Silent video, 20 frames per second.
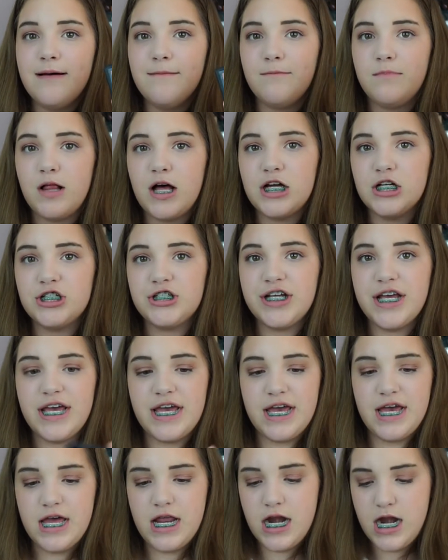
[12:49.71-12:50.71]
blush
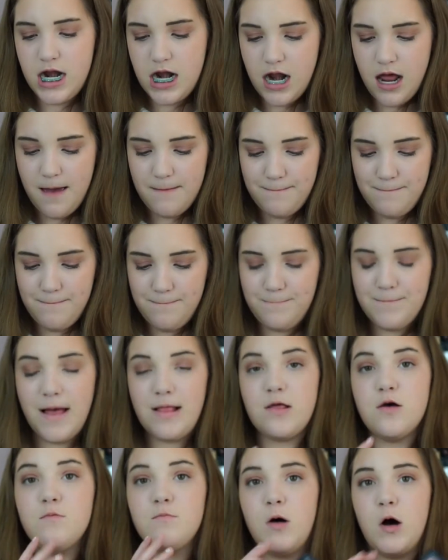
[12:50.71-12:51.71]
in
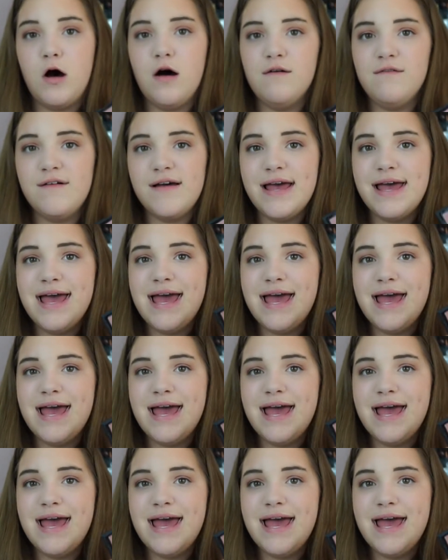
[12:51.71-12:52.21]
Mellow Mauve.